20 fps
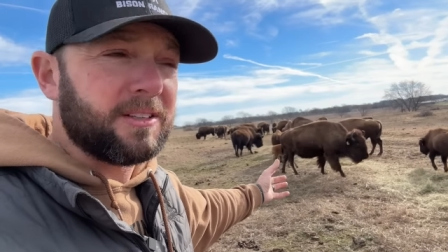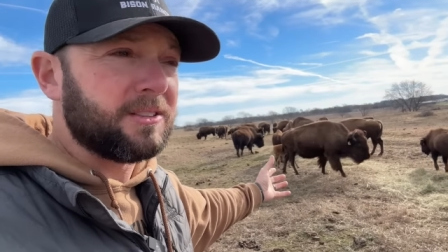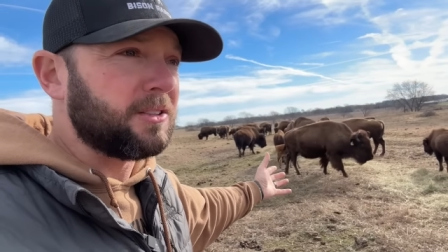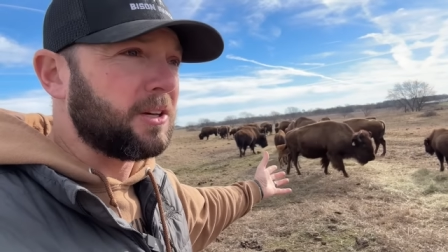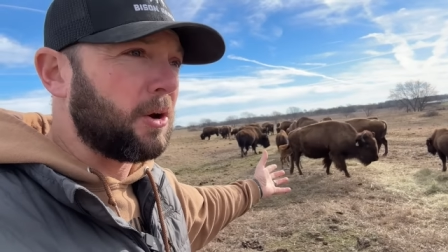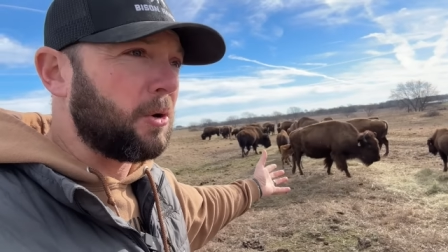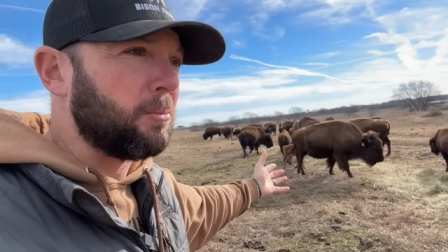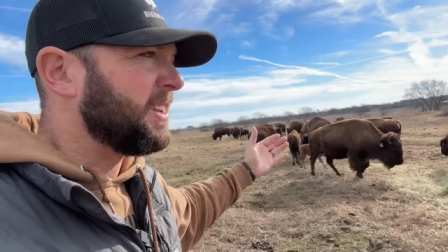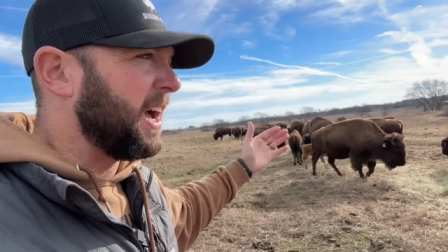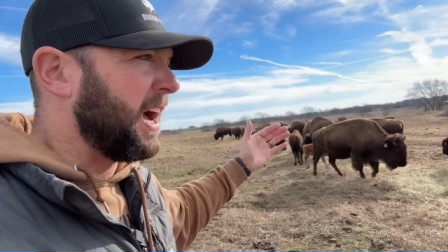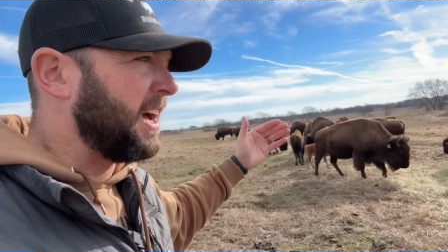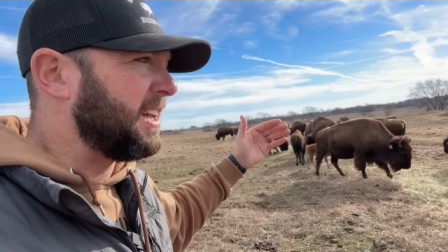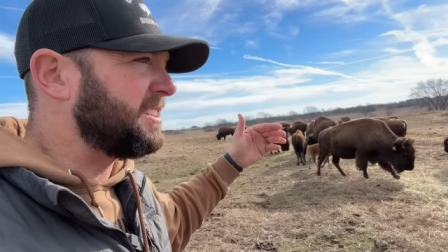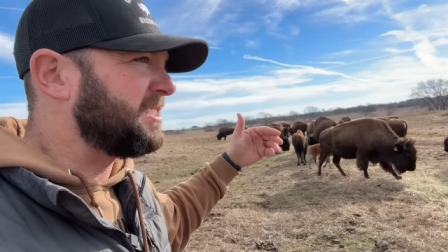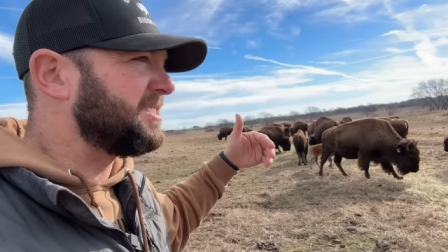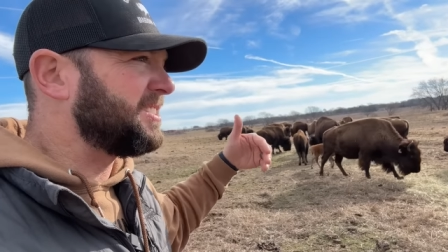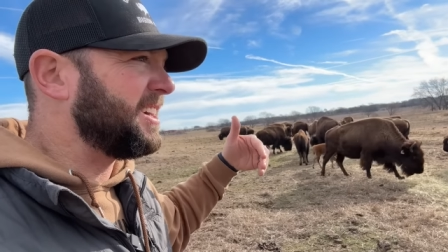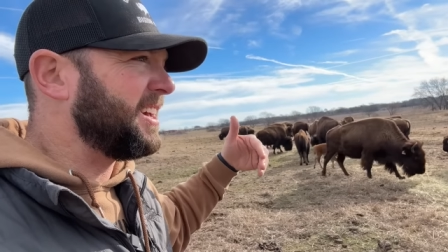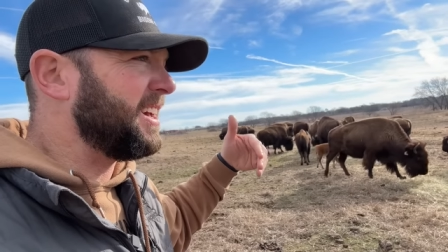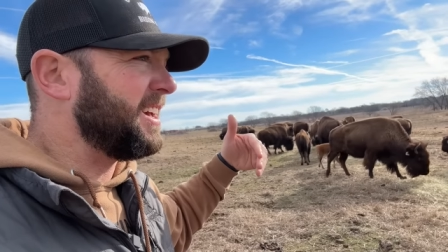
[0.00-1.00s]
so I'd
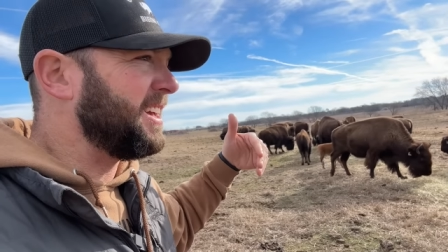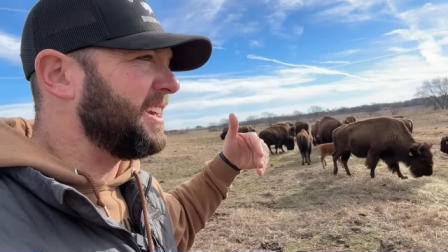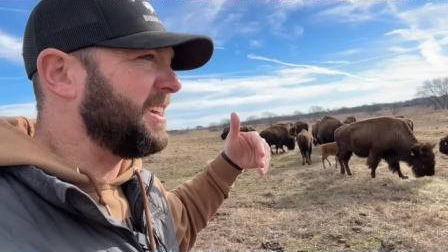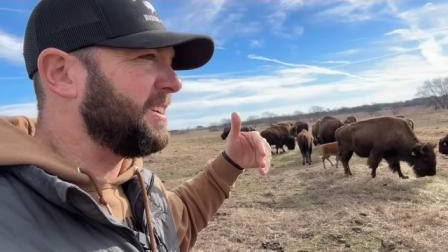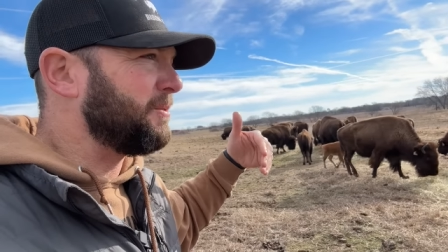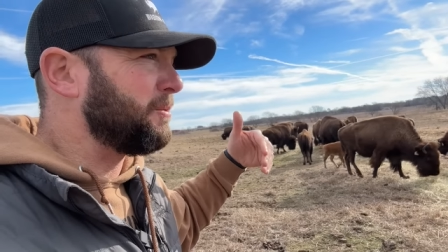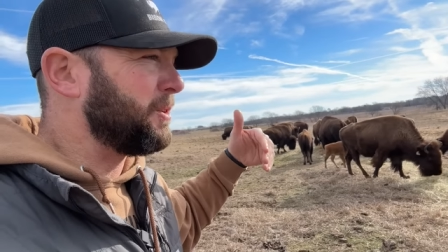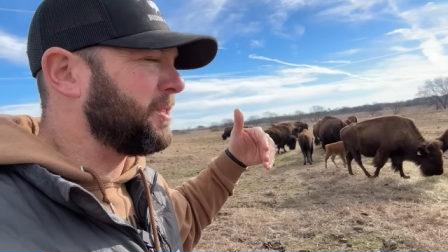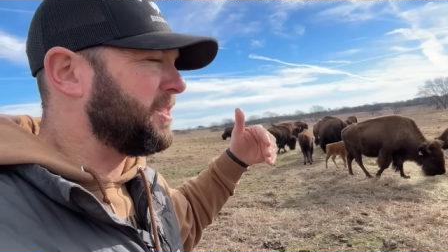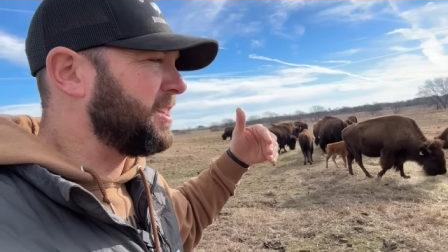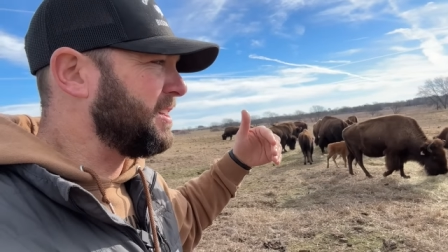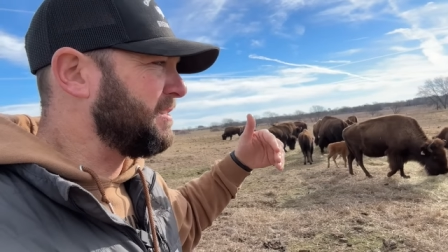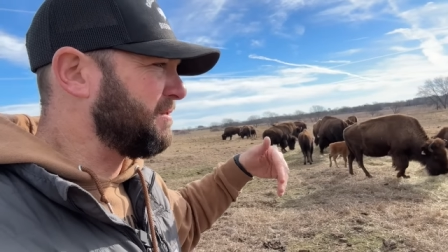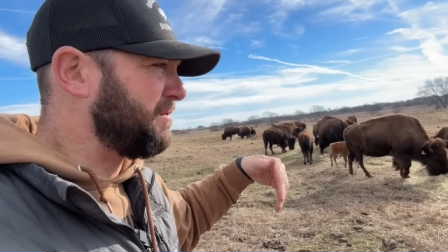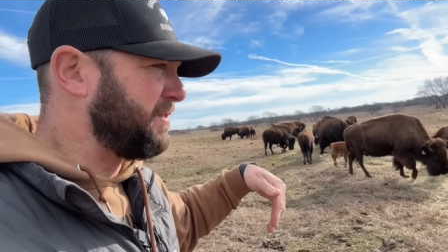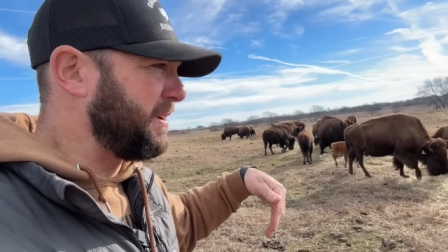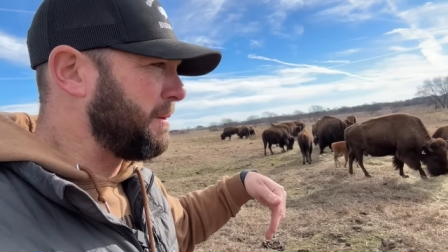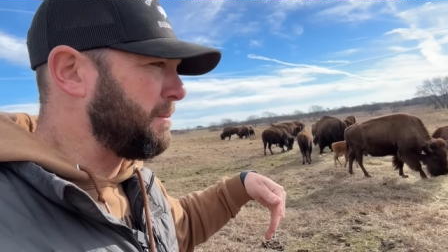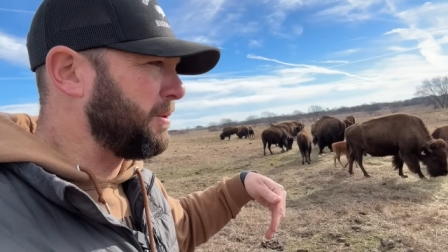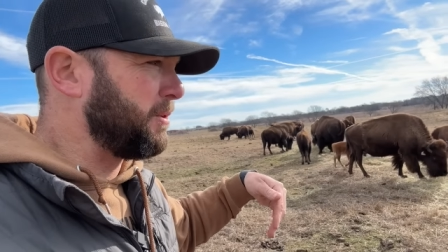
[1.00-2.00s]
say within
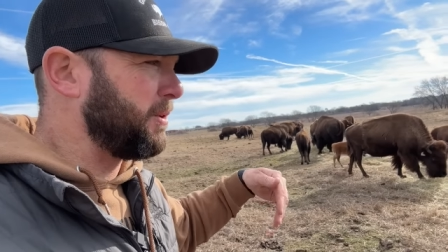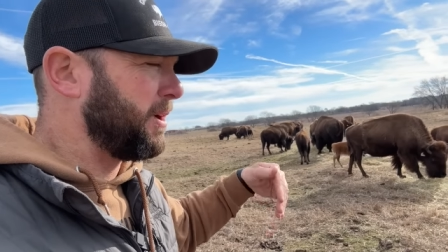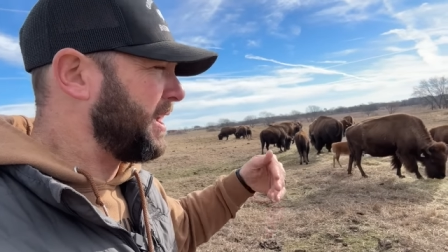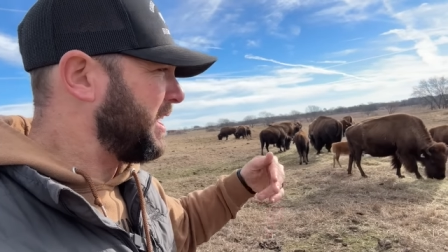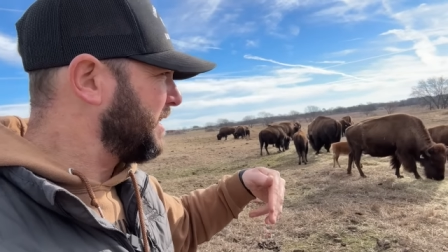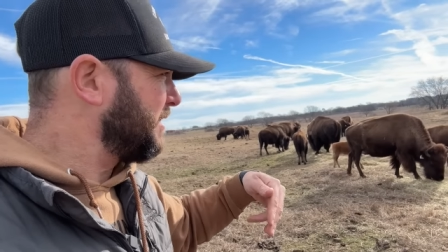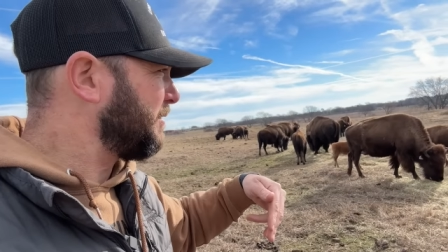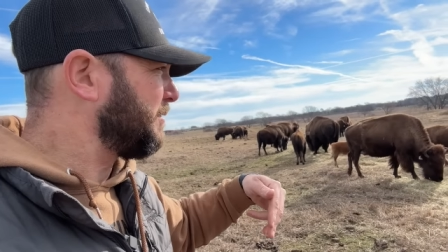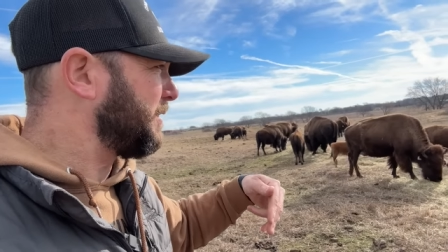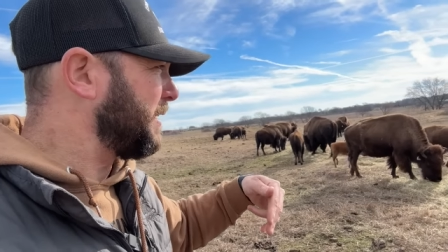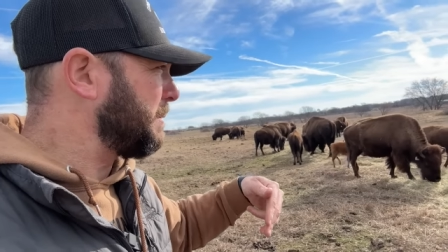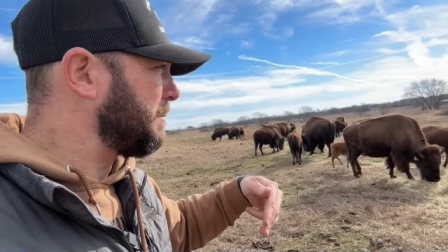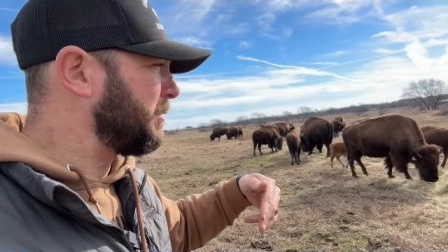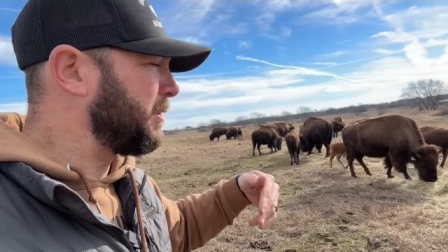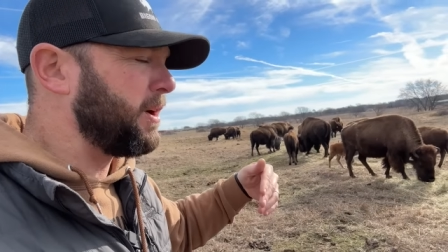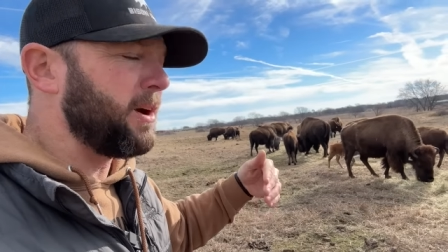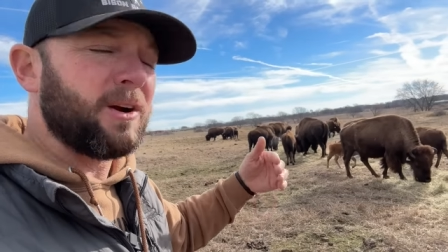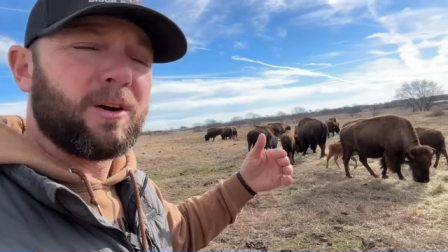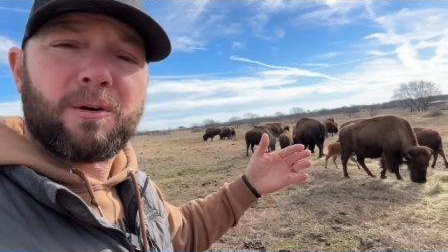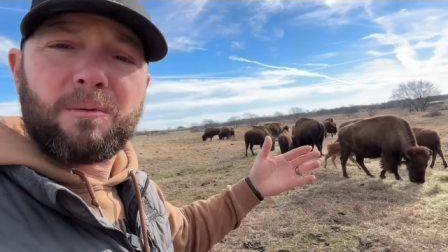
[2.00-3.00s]
February, end of
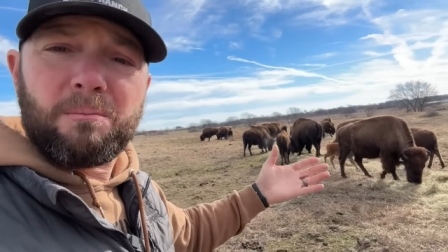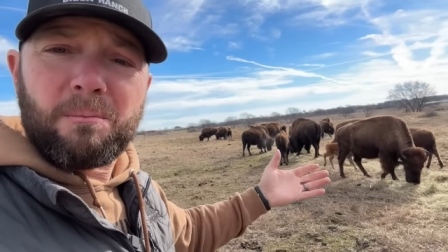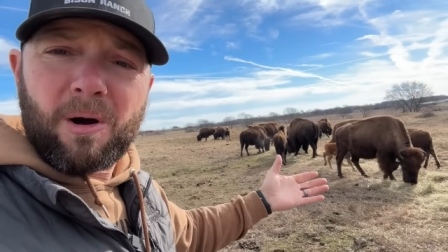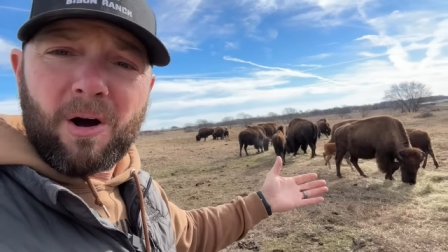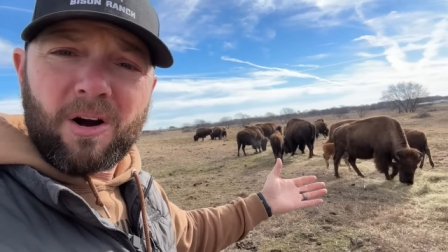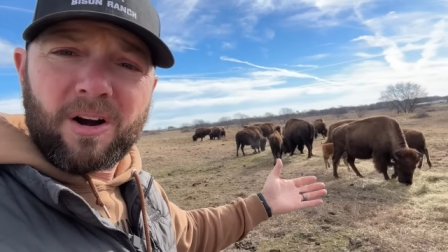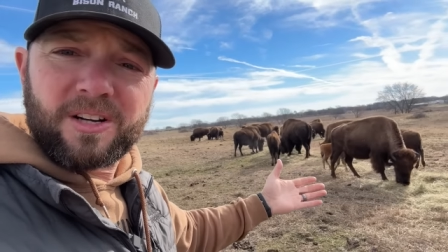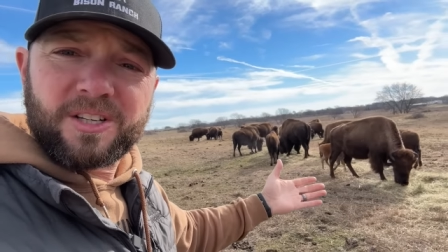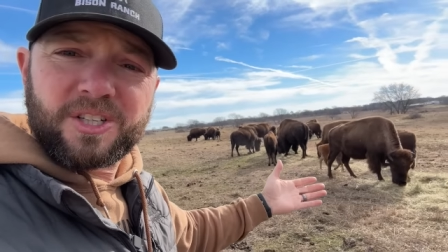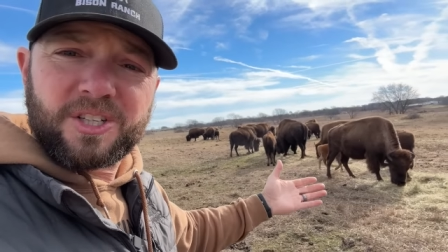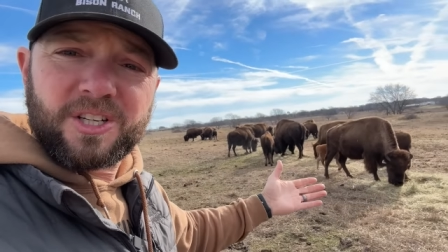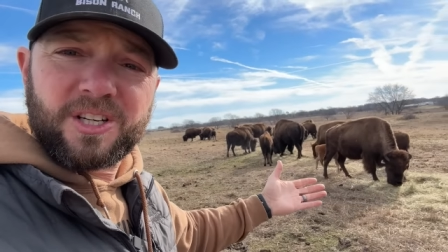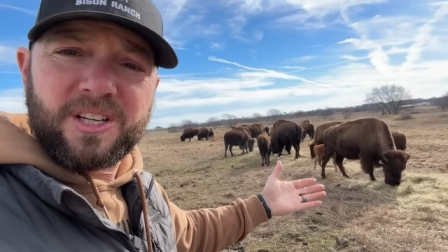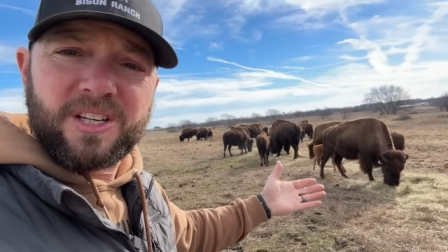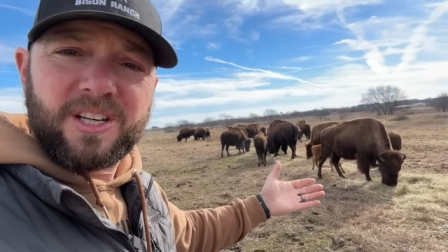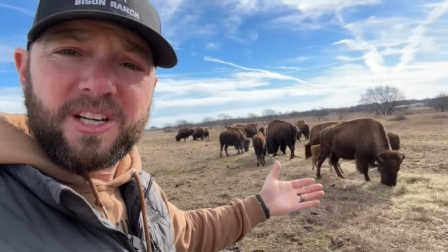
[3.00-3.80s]
February or March,